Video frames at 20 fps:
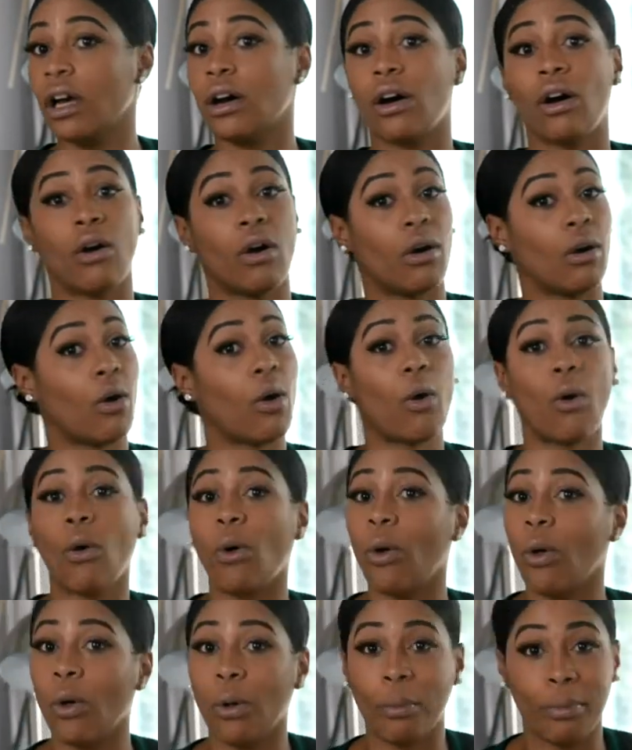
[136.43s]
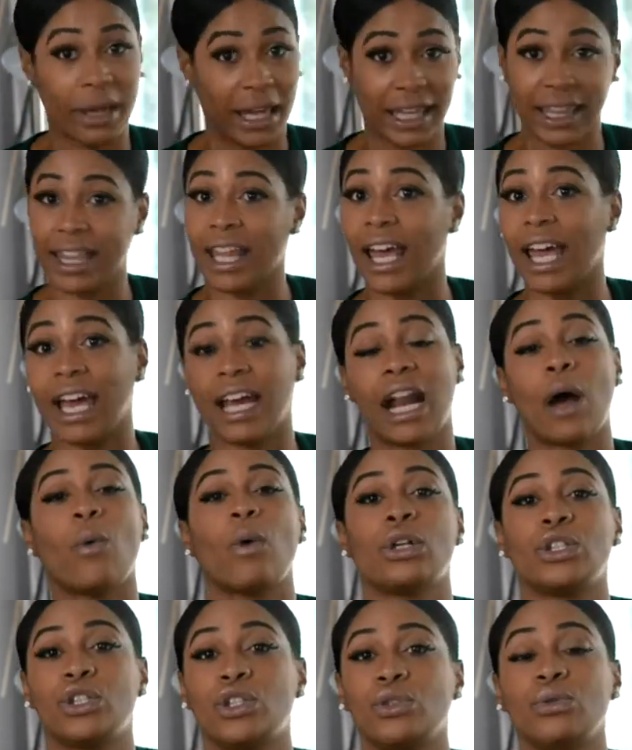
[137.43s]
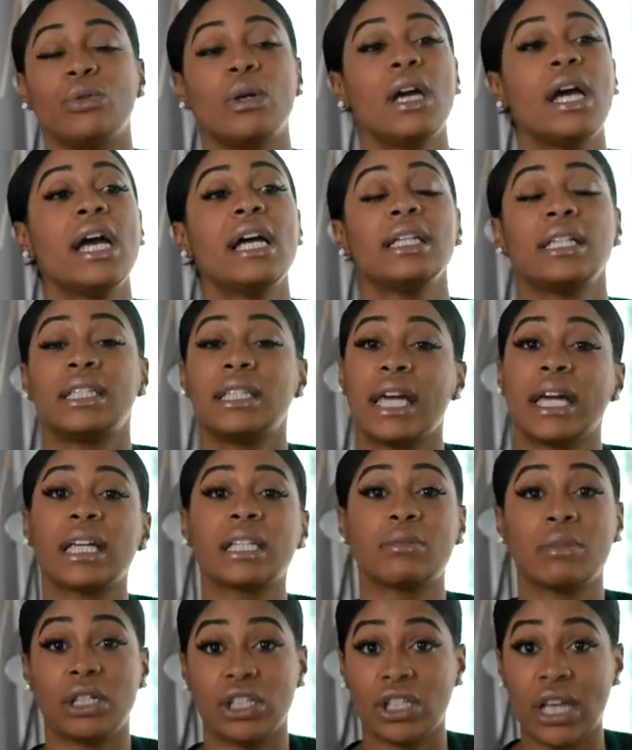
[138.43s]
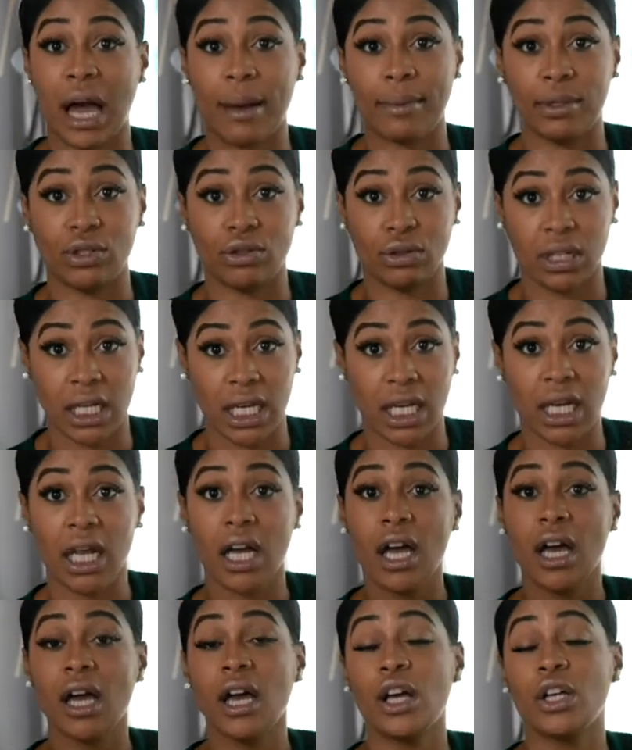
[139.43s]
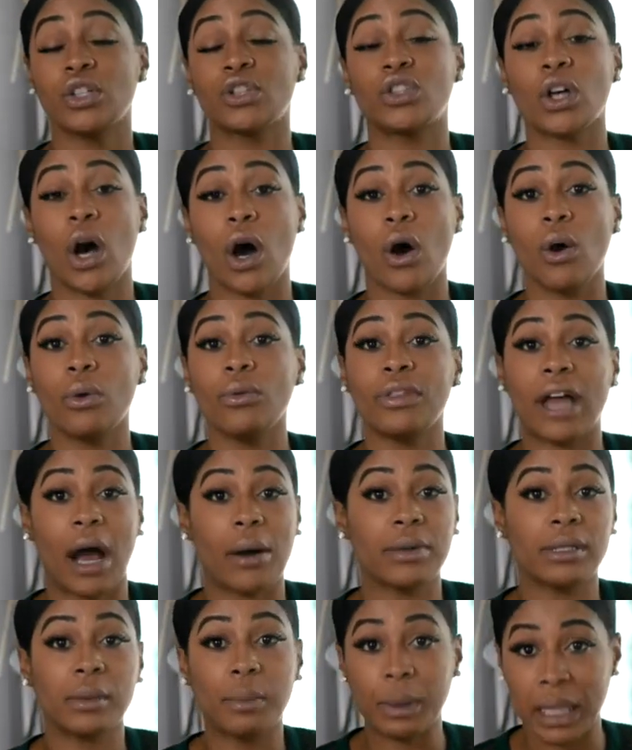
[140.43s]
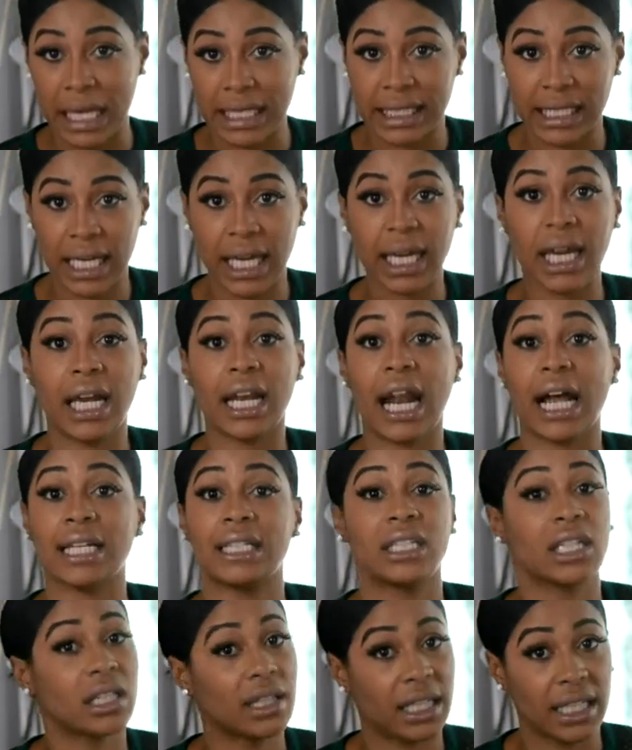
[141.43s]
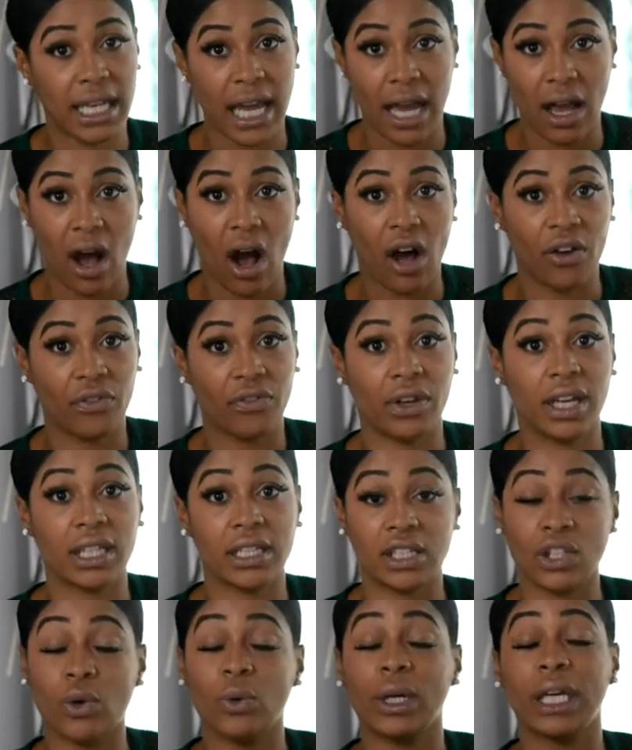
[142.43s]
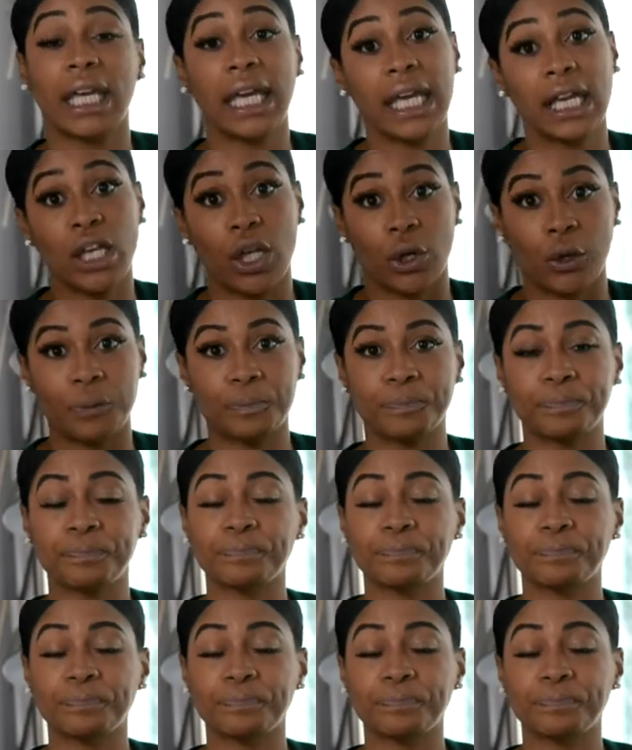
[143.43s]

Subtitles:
a whole big thing and I want you to take as much time as you need. So that was a blessing and I took the day off, and so he knew.